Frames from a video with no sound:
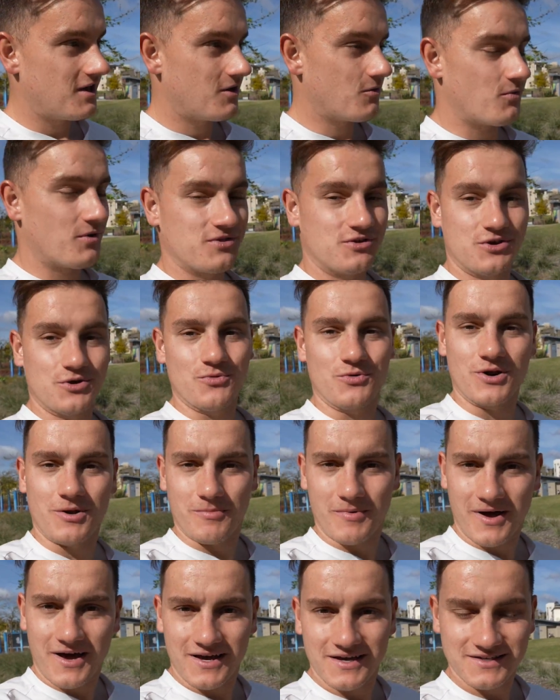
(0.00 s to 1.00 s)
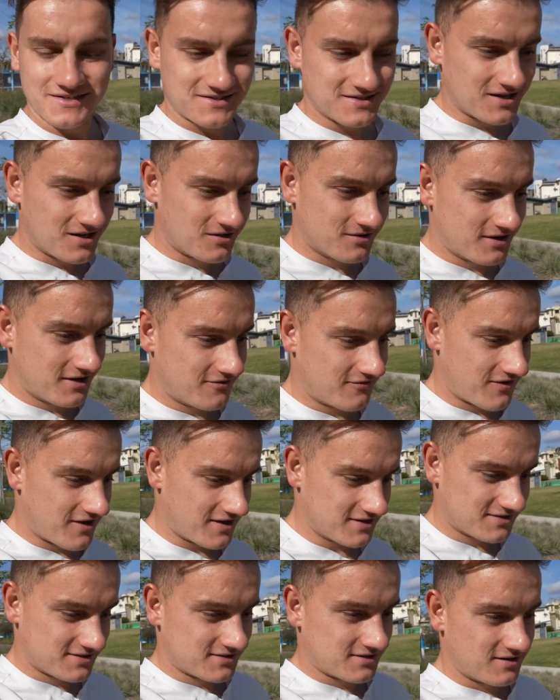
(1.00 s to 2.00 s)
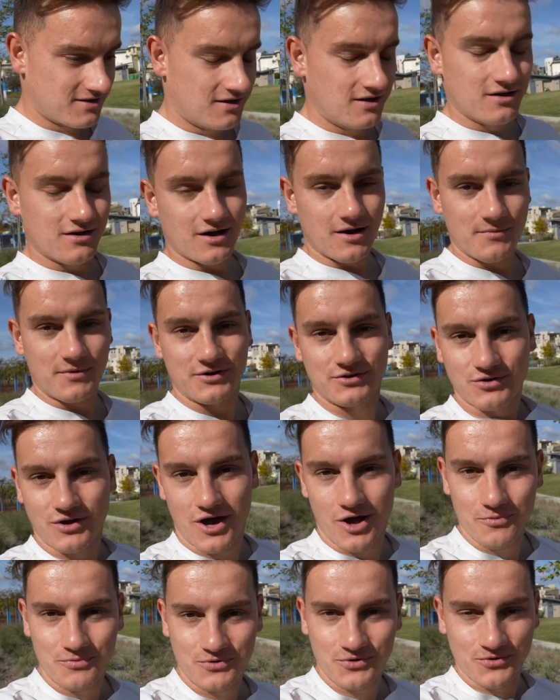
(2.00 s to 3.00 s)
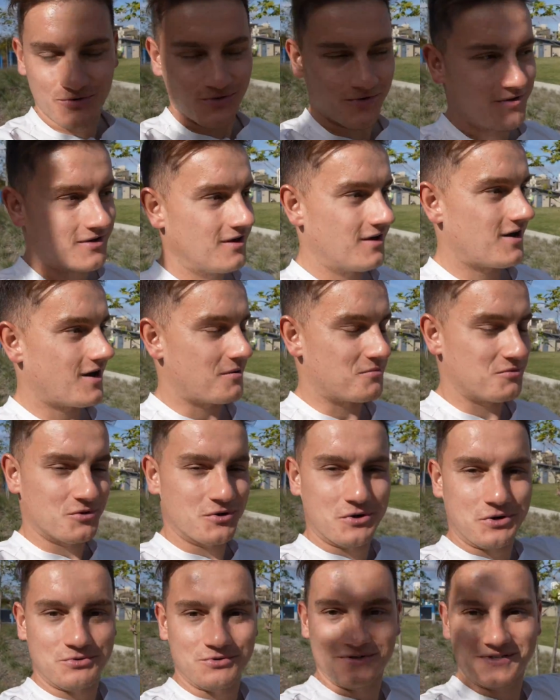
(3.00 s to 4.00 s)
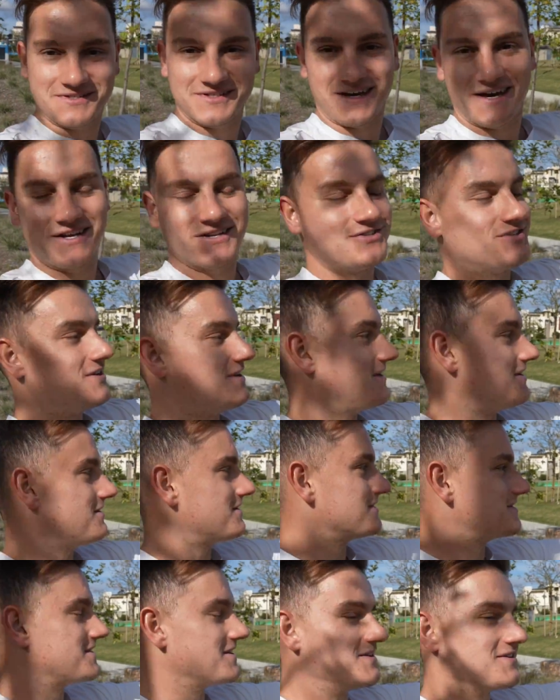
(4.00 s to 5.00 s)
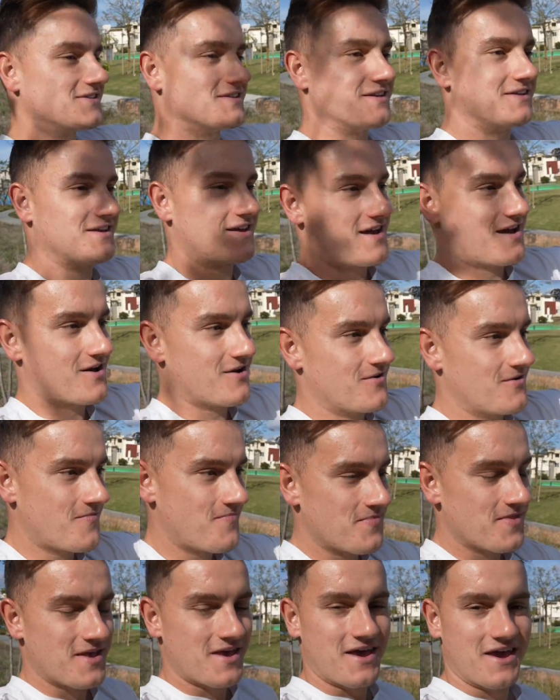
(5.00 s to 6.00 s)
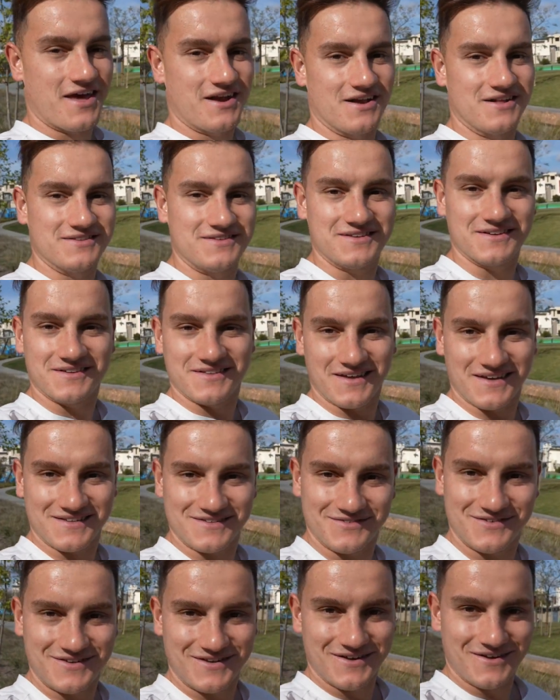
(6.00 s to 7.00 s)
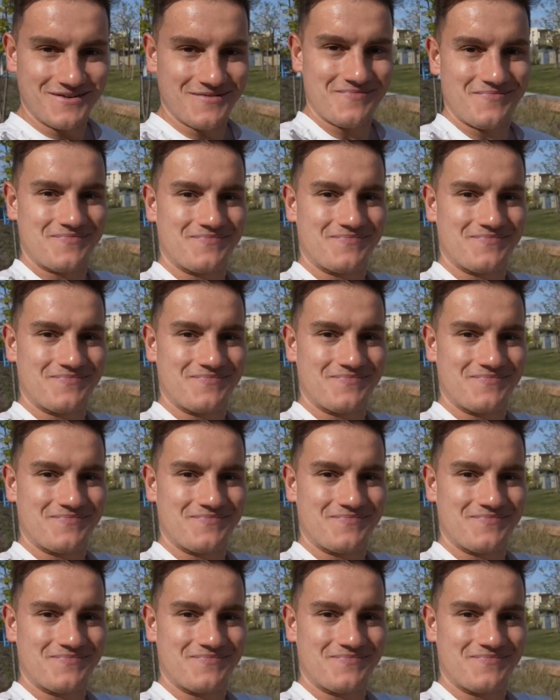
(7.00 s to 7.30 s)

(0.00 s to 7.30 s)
Whether you want to buy, sell, invest, I'm here to help you. I'm a local real estate agent here in sunny San Diego. And until next video,